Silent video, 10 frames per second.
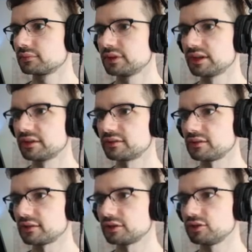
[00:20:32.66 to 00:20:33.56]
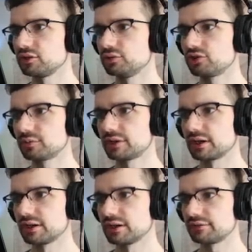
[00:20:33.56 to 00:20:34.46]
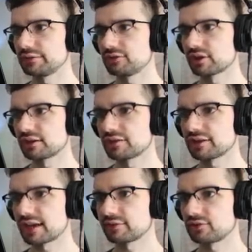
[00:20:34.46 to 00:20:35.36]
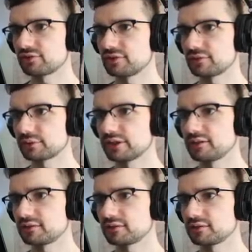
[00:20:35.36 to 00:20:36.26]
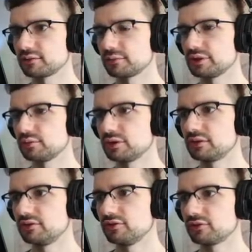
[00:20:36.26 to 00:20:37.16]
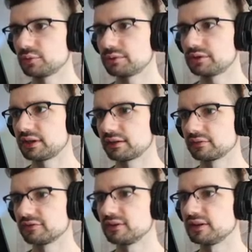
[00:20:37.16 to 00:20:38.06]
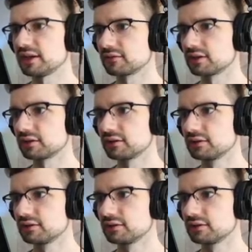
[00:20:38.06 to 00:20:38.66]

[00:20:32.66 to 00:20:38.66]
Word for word: Yeah, this is a huge open area. If we tried to scavenge this place, we would just, we would never see the end of it.